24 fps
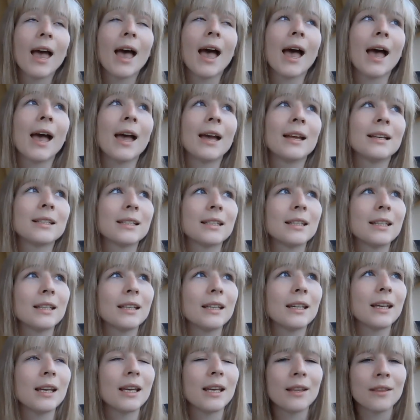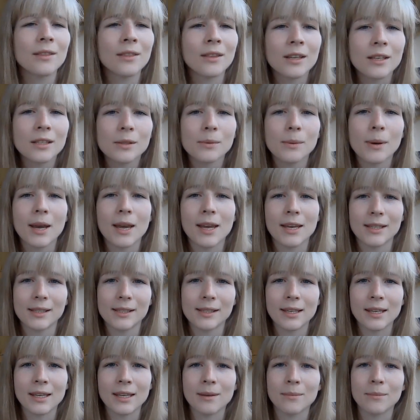And in this way it
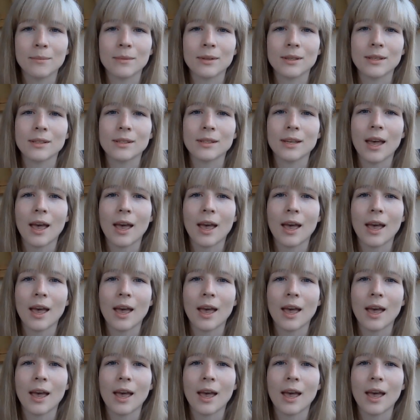seems,